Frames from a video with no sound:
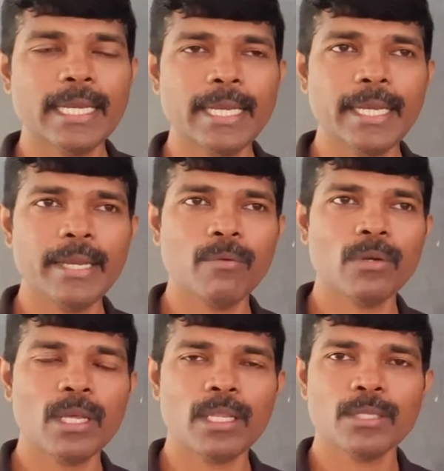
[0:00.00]
current and
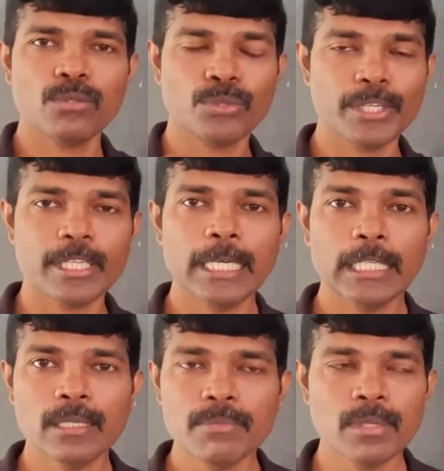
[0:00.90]
what are the
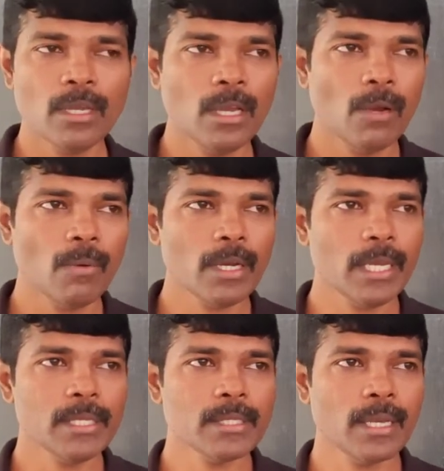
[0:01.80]
associated terms. What
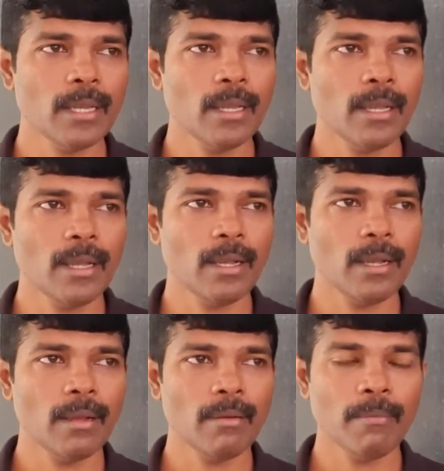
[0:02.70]
is
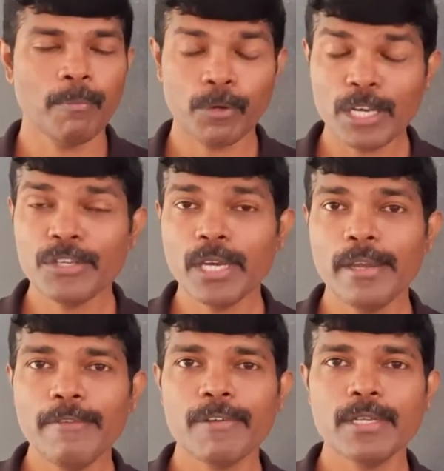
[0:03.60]
potential
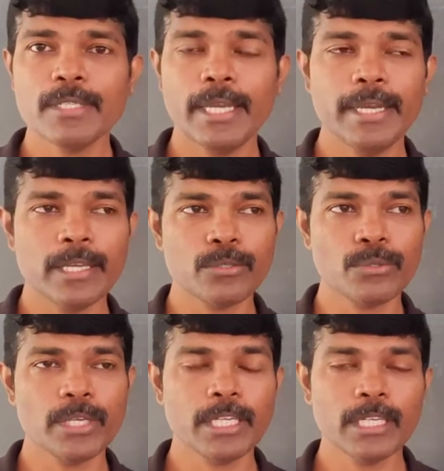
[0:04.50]
difference and
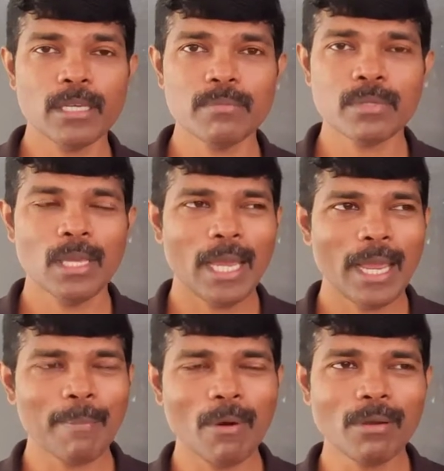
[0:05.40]
associated terms.
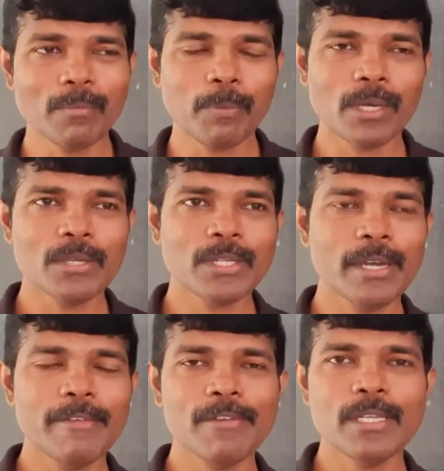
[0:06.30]
About
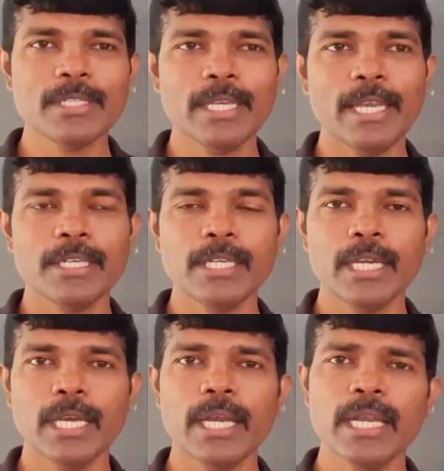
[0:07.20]
potential difference and
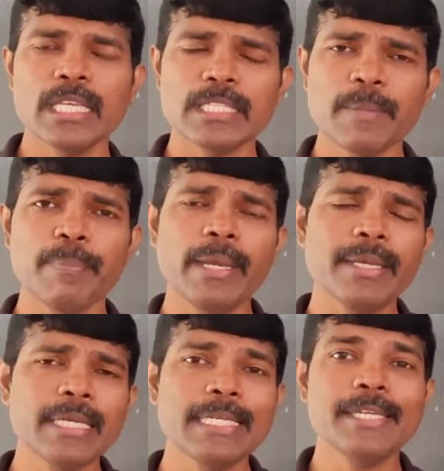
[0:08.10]
electric current, a
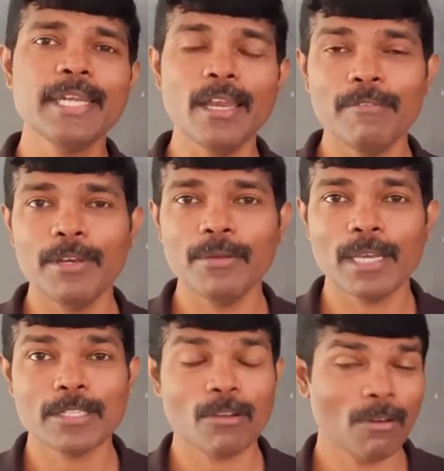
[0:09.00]
separate detailed video
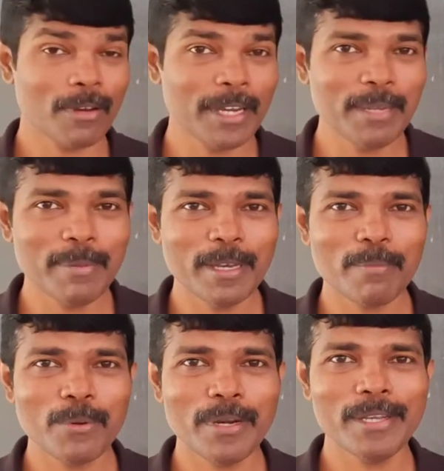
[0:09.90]
has already been
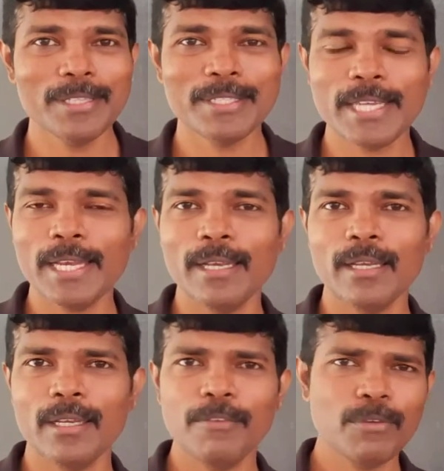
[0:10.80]
uploaded in this channel.
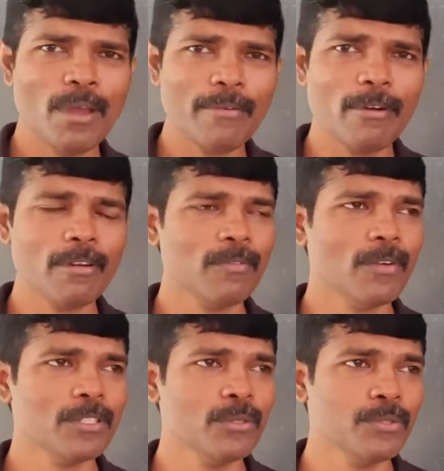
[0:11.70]
If you have not
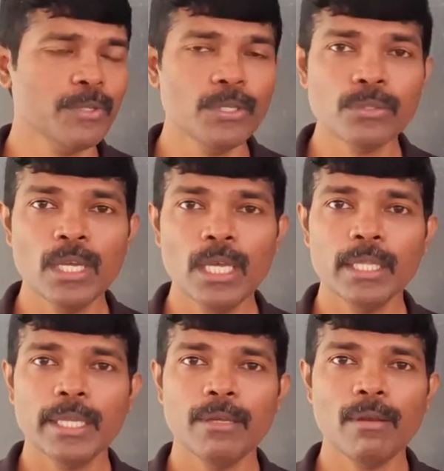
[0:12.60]
watched those
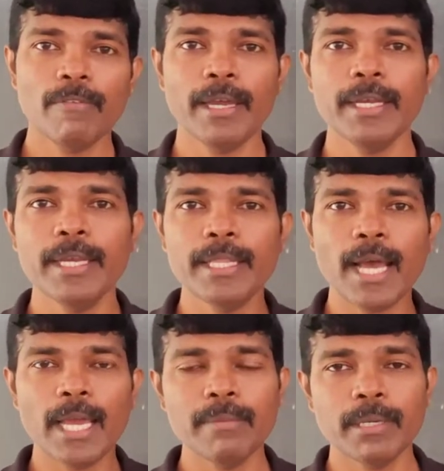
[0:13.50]
videos, then you will find it in
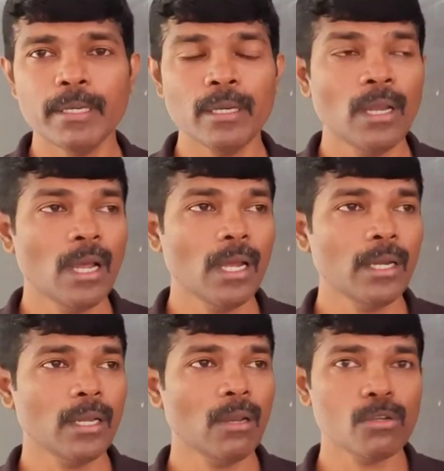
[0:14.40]
the I button,
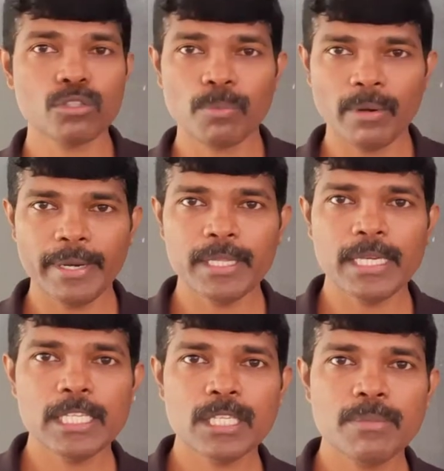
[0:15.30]
and I'll also provide in the
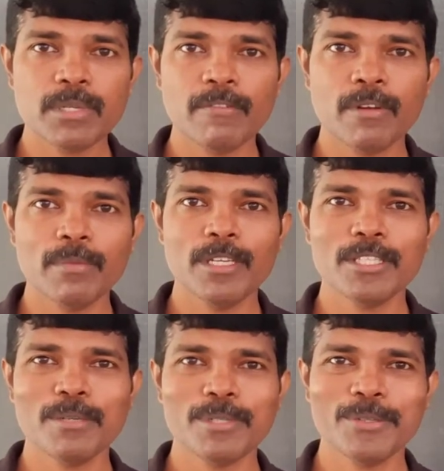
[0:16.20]
description. From the
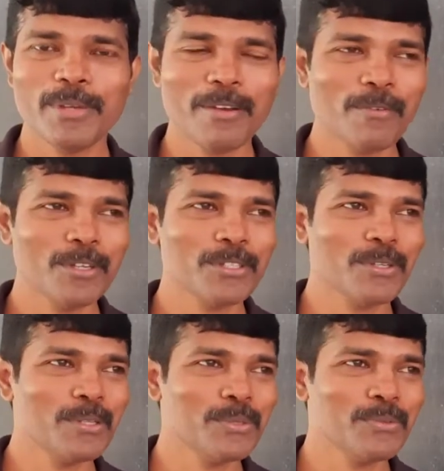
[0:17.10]
description you can watch
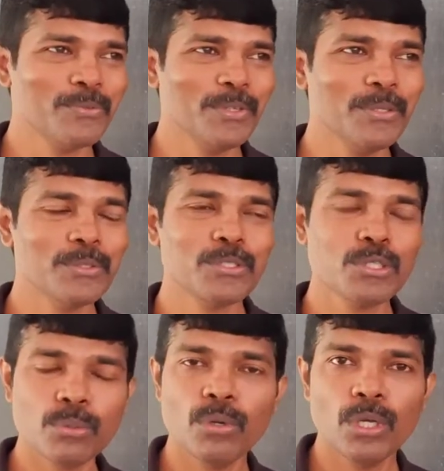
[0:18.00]
all those videos
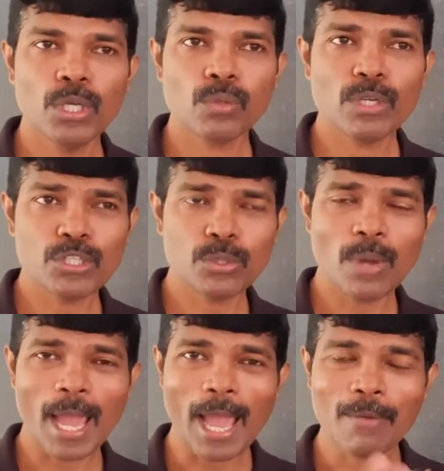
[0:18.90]
too. Once
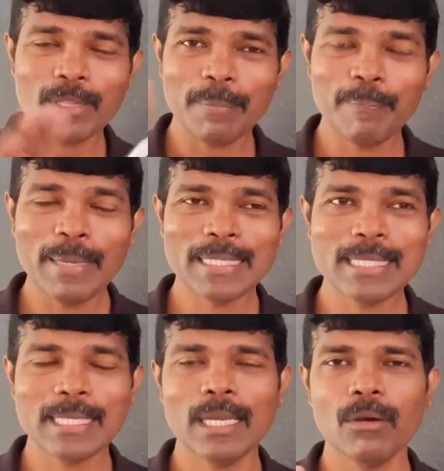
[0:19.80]
you have the
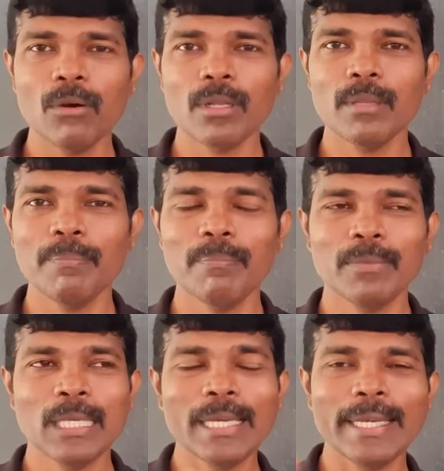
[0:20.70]
basic or the
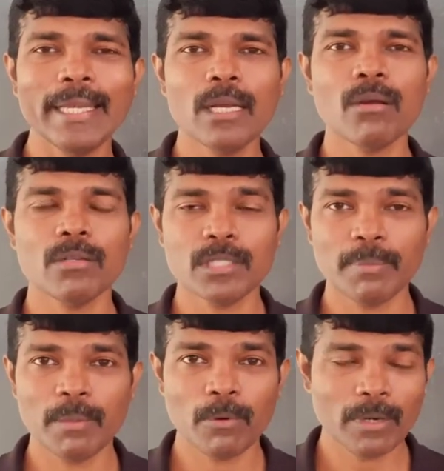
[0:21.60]
theoretical
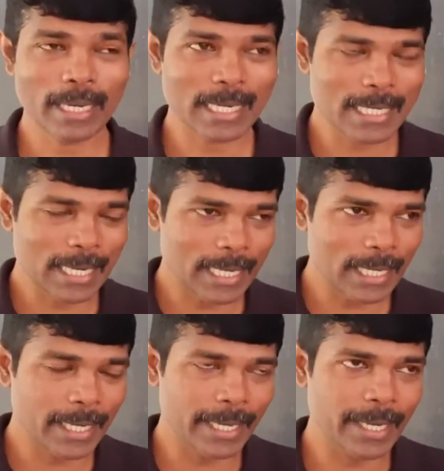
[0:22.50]
concept about electric
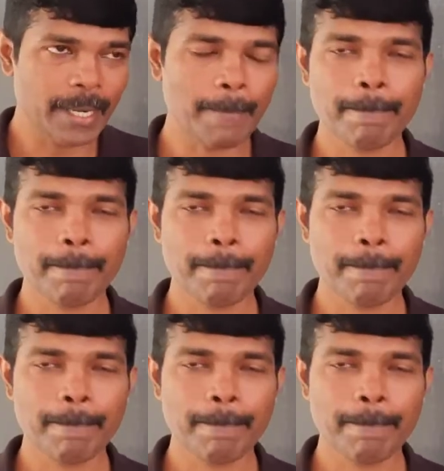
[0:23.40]
current and